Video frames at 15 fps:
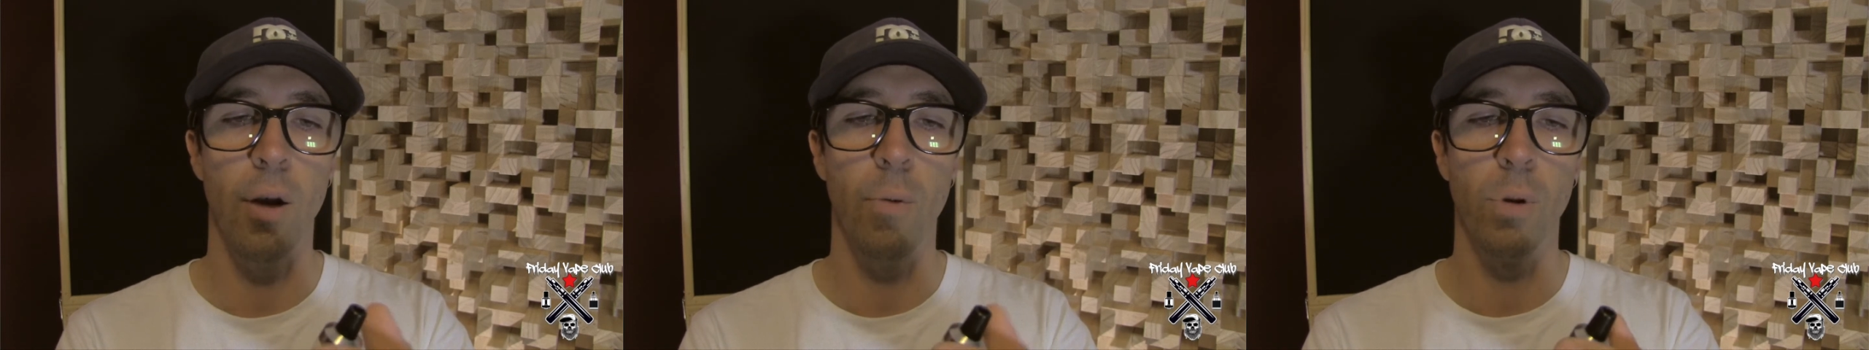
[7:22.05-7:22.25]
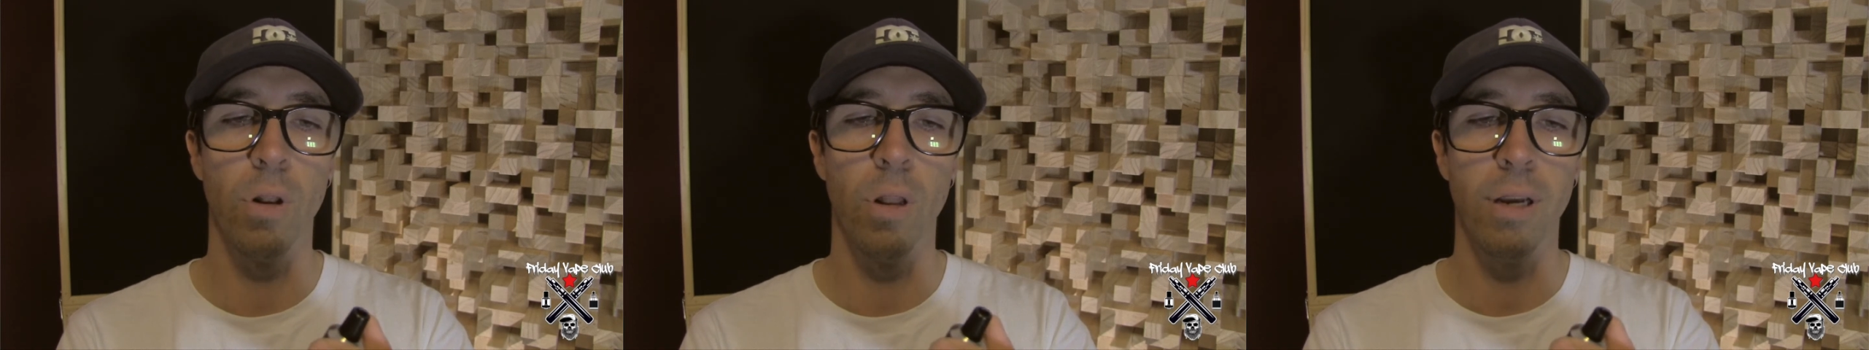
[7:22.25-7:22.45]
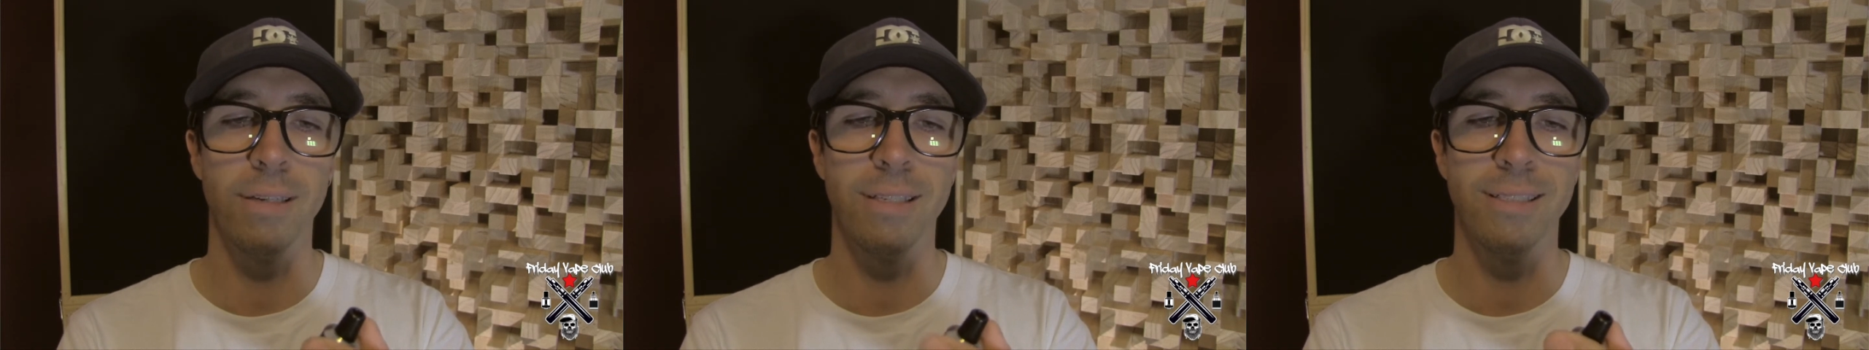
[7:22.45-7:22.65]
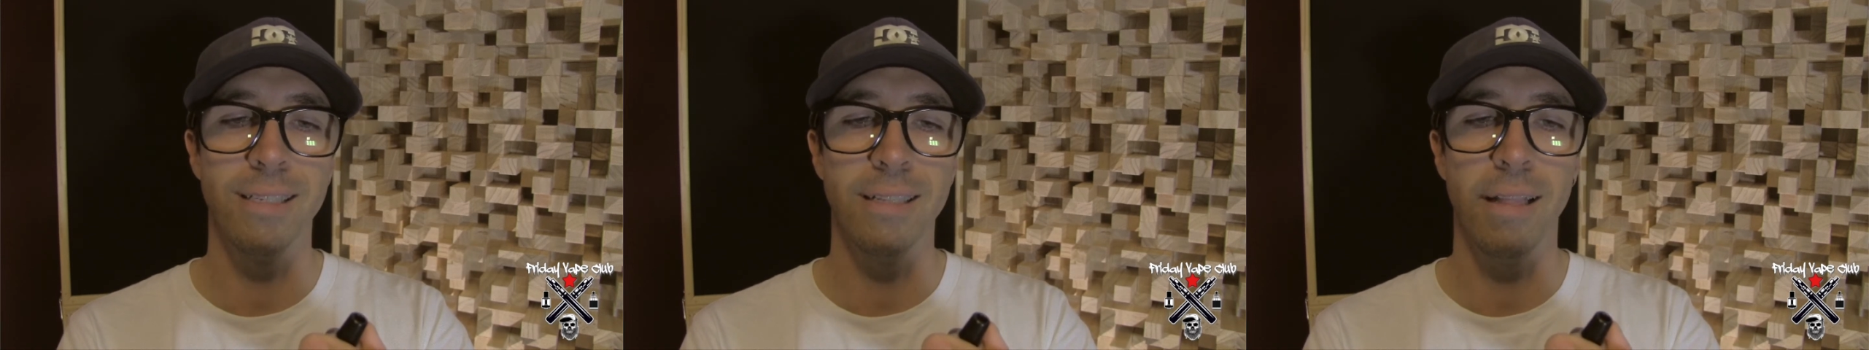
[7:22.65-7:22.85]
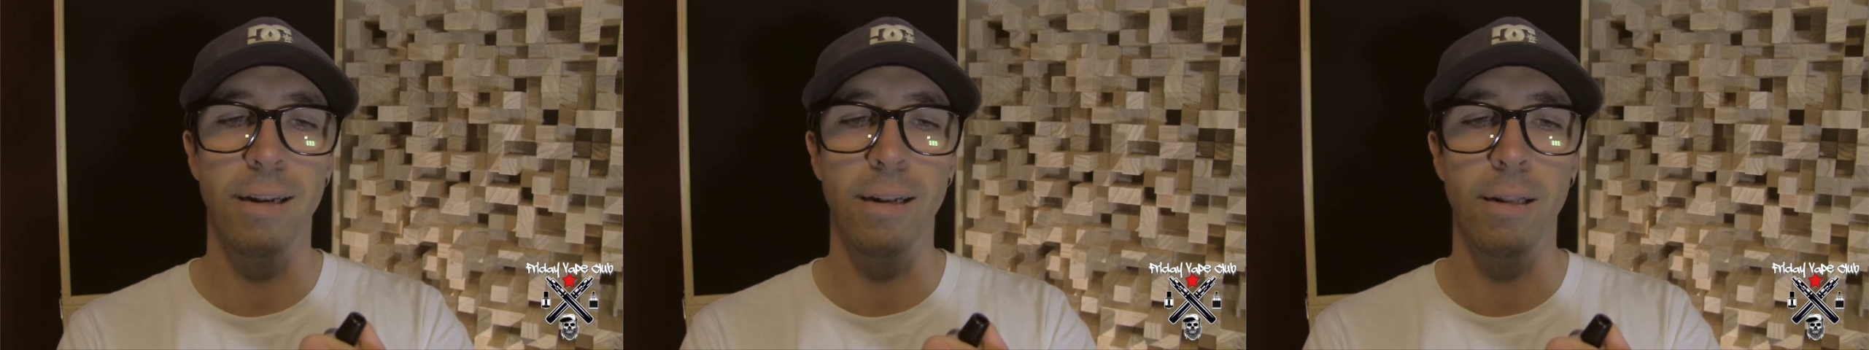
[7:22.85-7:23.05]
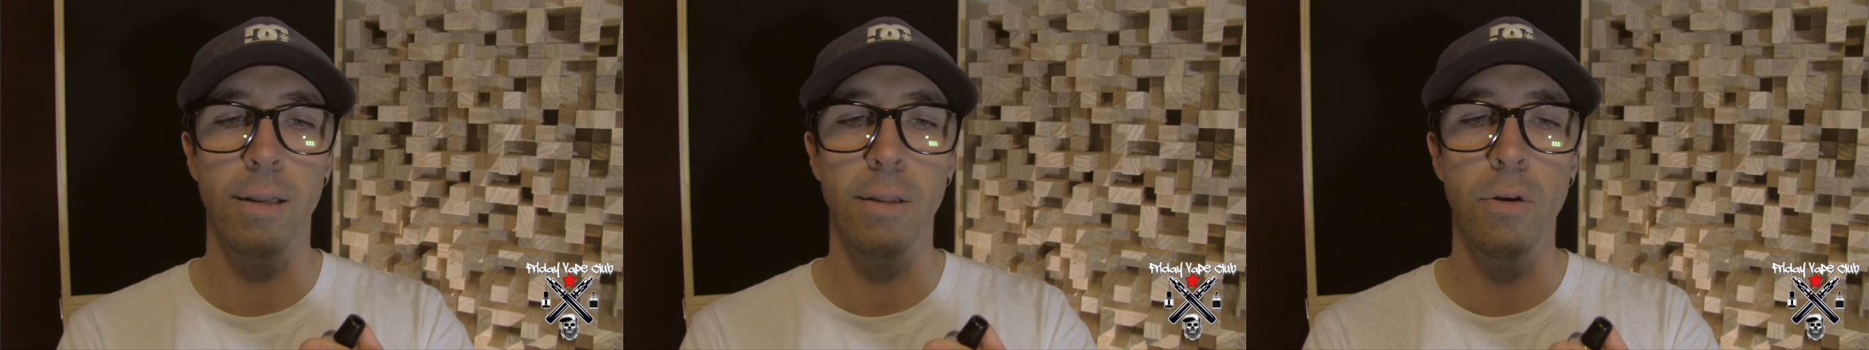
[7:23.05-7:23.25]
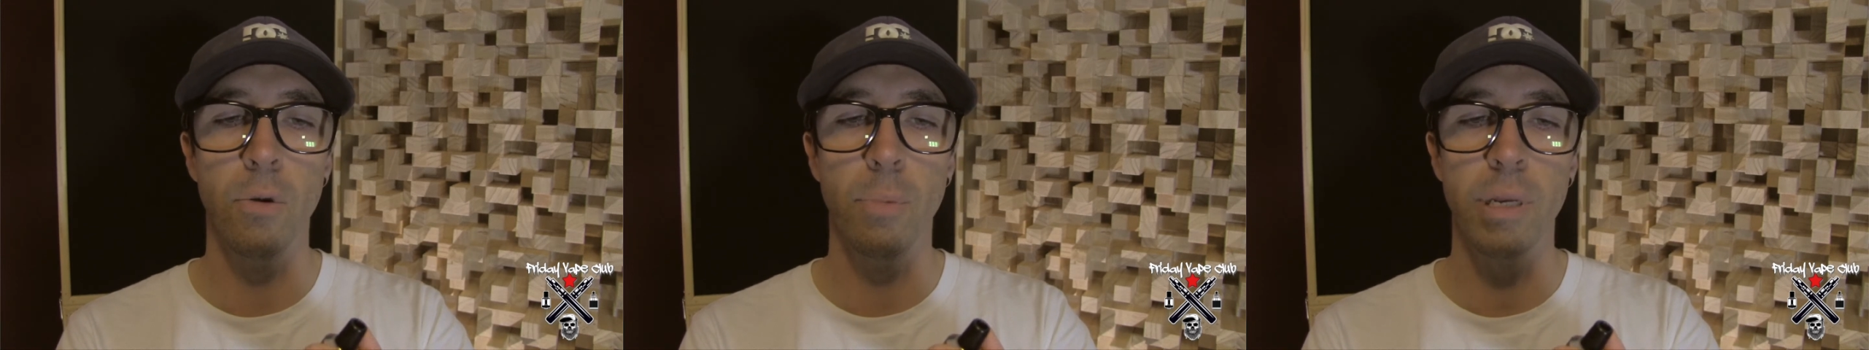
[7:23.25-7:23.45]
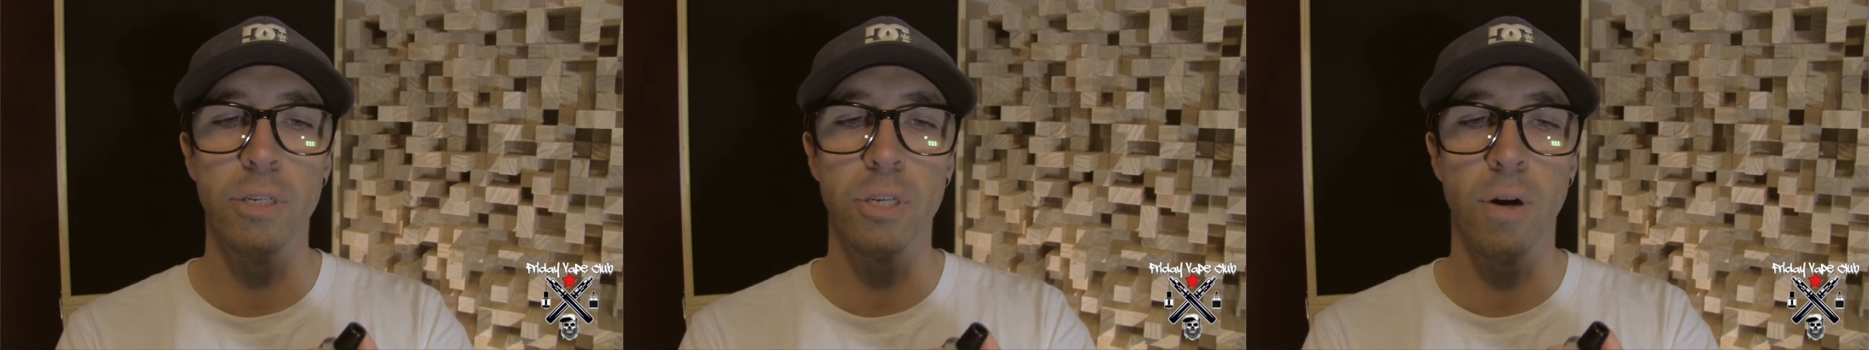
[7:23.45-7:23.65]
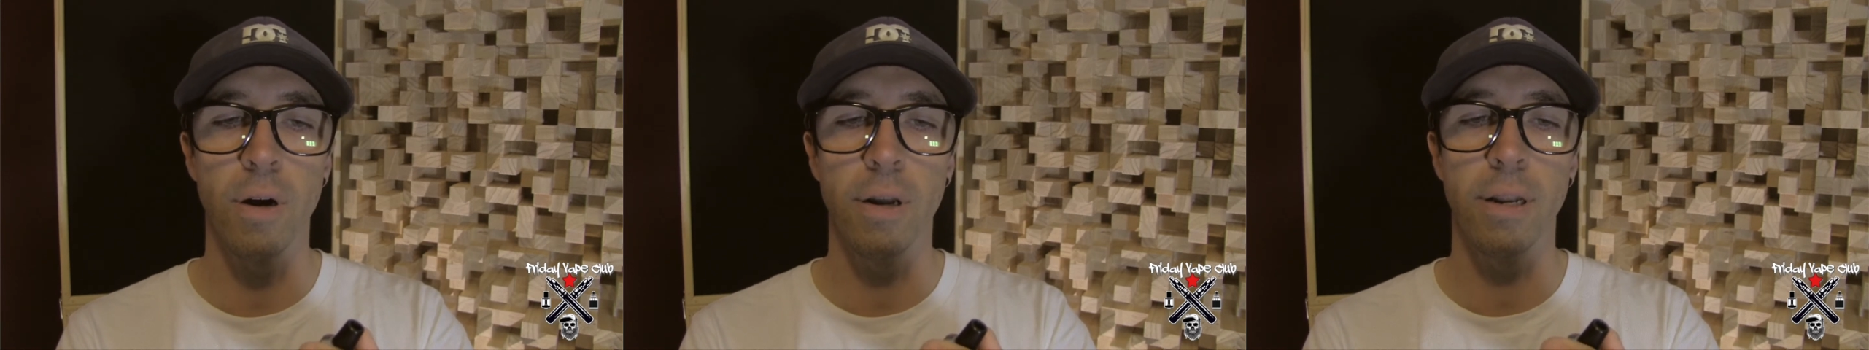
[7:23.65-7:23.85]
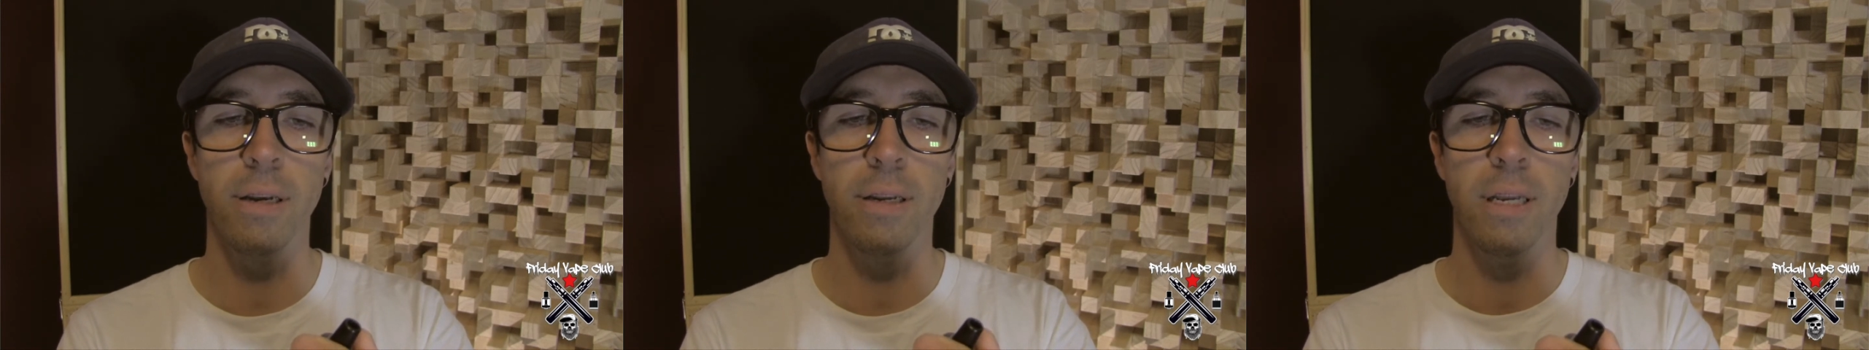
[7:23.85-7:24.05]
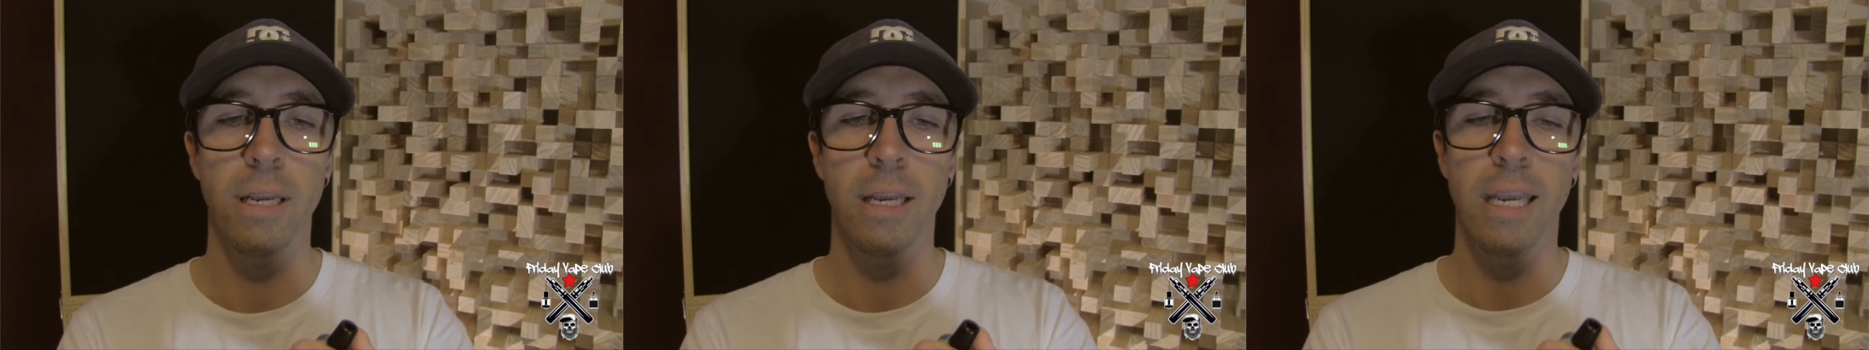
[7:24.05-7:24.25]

I would like to see that a little bit tighter.